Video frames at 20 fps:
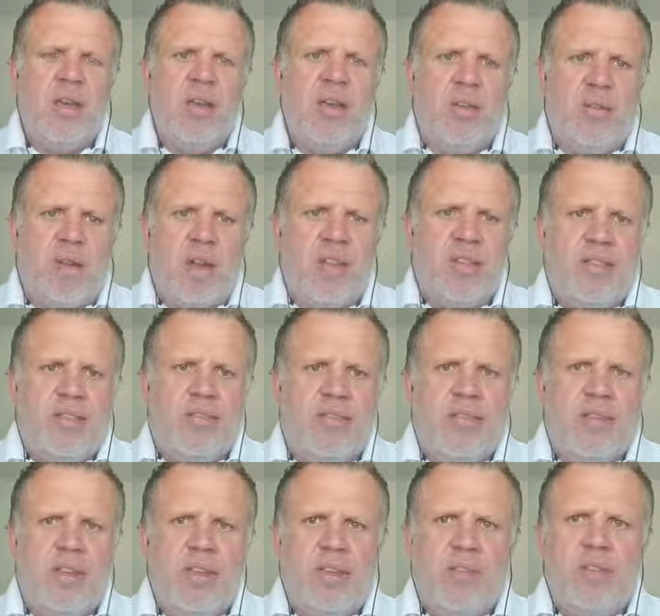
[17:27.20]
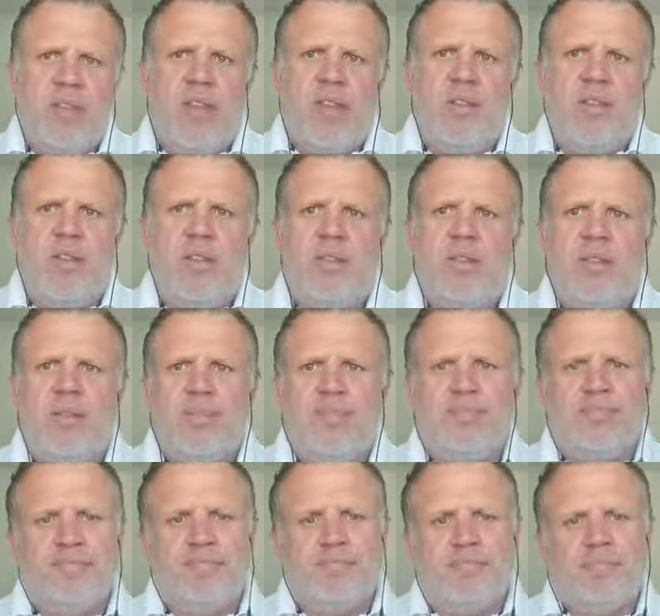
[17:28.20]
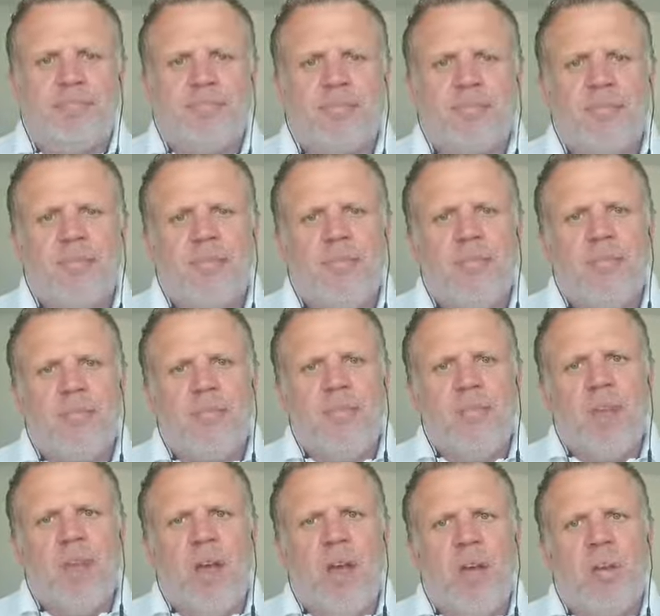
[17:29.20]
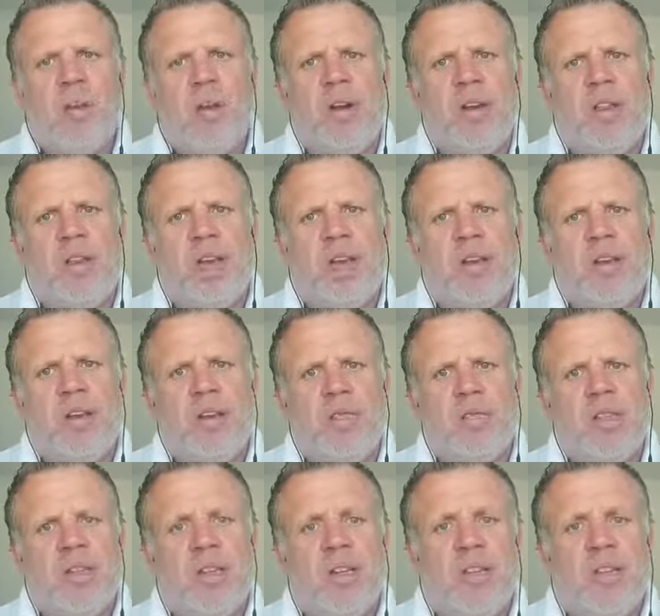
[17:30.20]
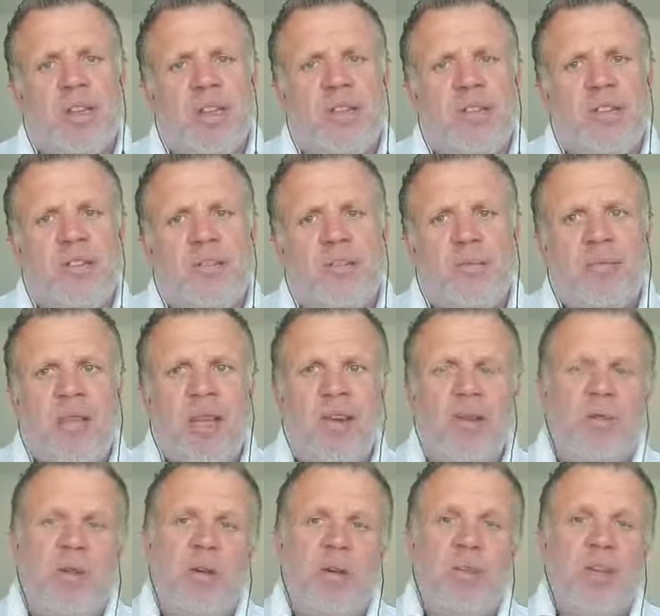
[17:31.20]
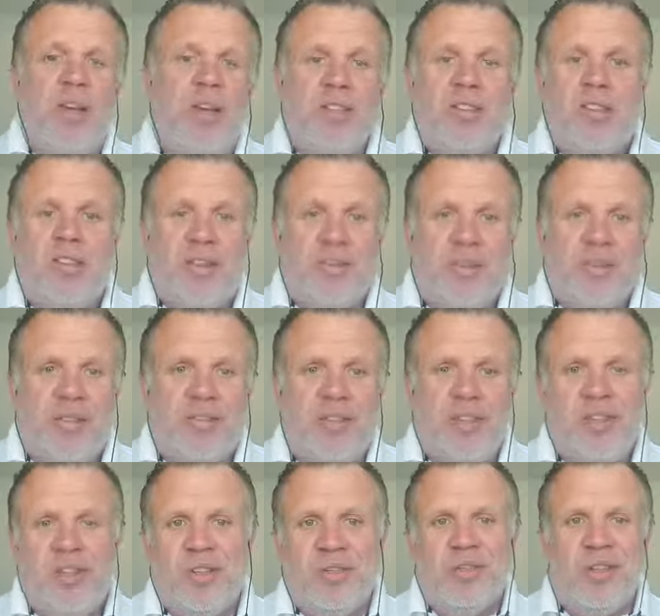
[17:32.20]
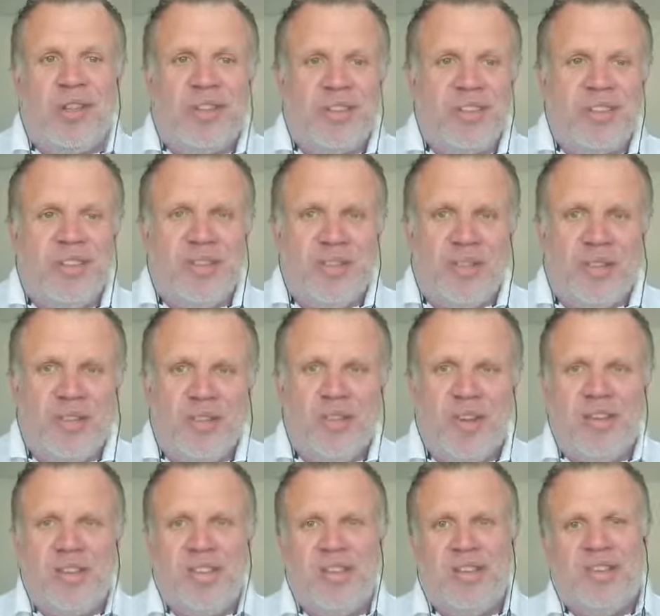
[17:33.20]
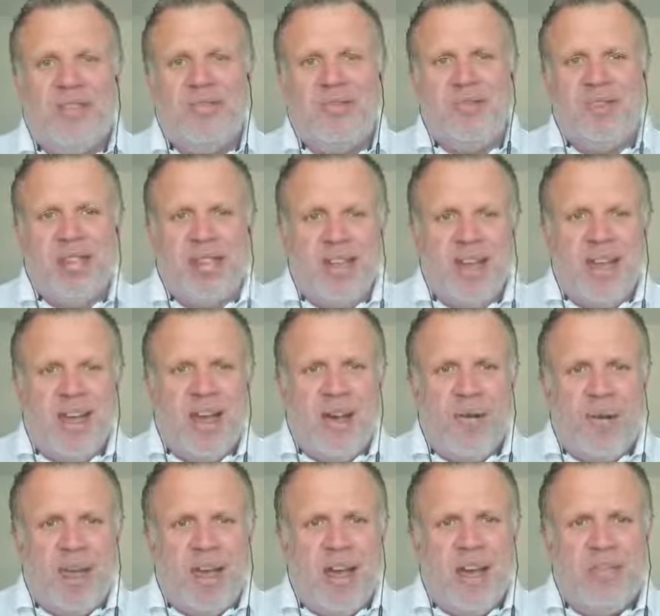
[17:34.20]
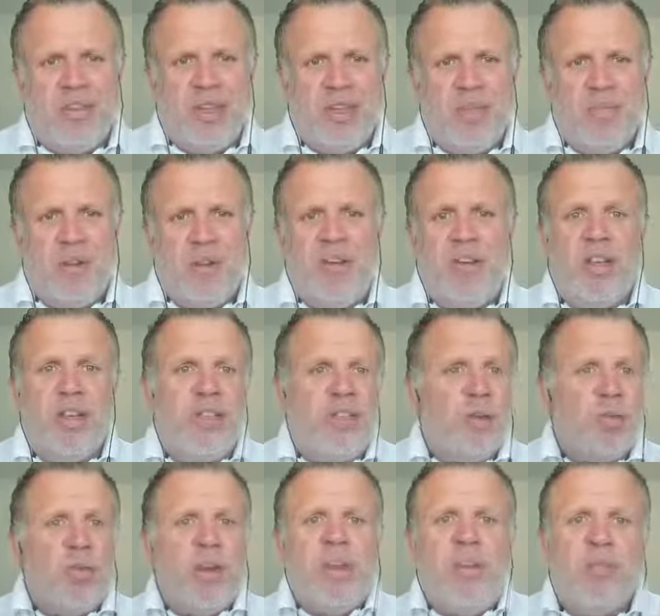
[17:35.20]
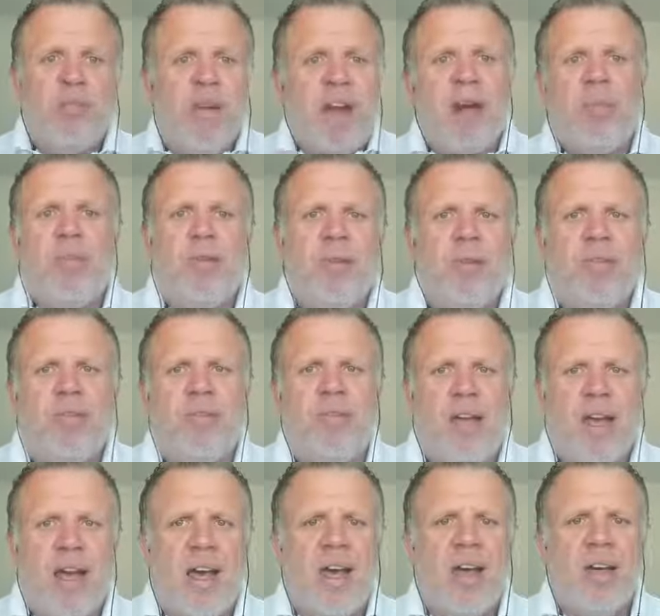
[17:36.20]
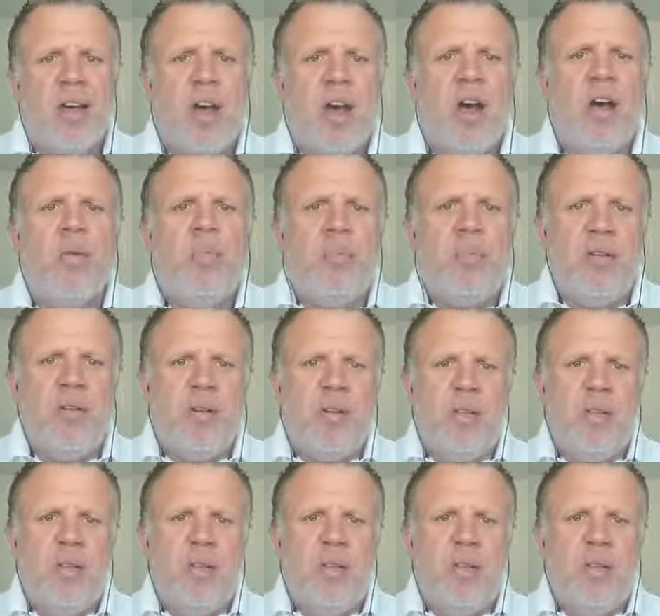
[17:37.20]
creative intelligence. And what are the outcomes that are delivered from that? Well, we like to think we're efficient, we like to think we're effective, we have experience, and when you wrap all of that up,